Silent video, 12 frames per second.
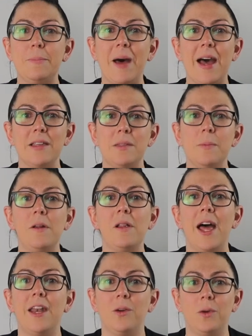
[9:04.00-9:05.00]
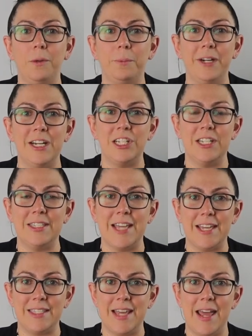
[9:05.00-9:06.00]
possible on a corporation's
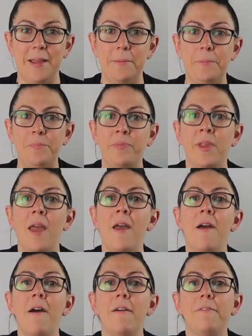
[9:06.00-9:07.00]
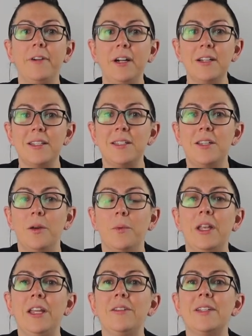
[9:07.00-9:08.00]
essay. First,
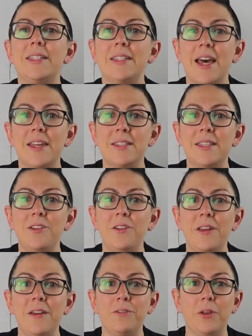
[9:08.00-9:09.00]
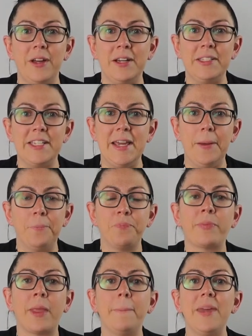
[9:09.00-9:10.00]
when you discuss the duty of loyalty,
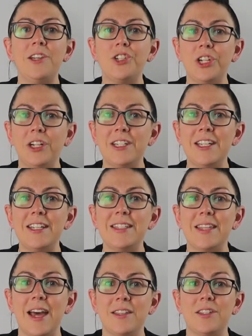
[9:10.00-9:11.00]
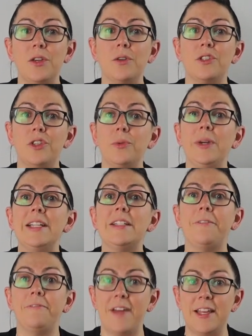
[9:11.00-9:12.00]
be sure to discuss those three
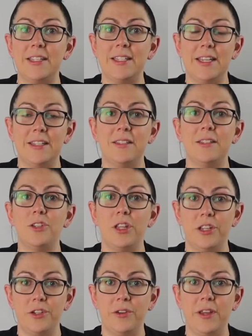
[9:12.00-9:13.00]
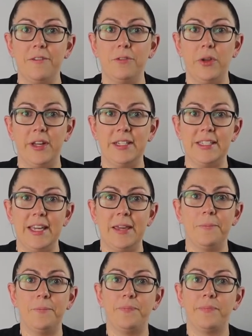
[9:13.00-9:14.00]
defenses to the duty of loyalty.